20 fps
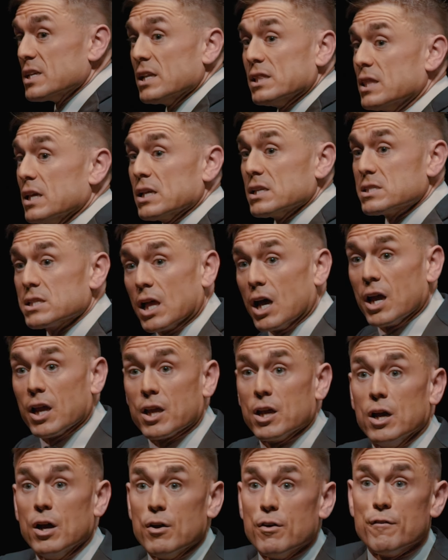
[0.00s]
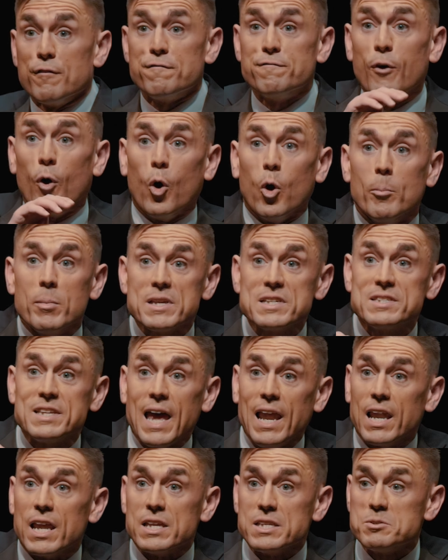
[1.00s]
said things like, former
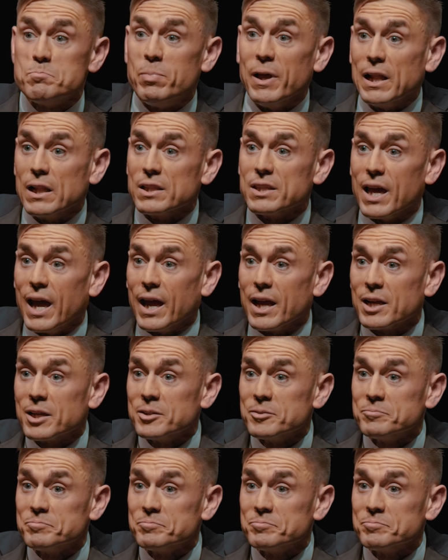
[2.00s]
Zeller's building.